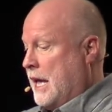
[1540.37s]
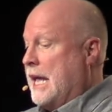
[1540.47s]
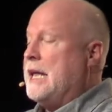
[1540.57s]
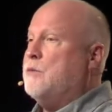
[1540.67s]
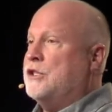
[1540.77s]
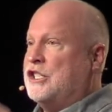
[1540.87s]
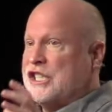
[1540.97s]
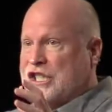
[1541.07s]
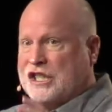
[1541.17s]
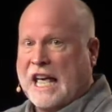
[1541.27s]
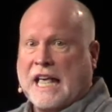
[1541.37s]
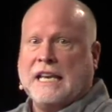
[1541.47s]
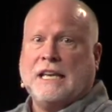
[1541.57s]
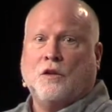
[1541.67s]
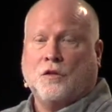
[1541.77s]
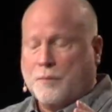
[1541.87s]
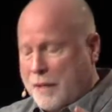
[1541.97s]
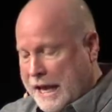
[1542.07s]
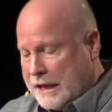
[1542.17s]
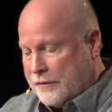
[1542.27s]
He was just standing on the
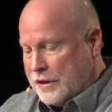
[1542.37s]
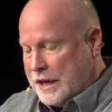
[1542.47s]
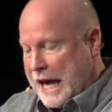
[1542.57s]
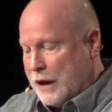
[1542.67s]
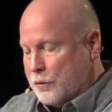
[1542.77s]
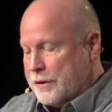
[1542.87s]
bank of the Nile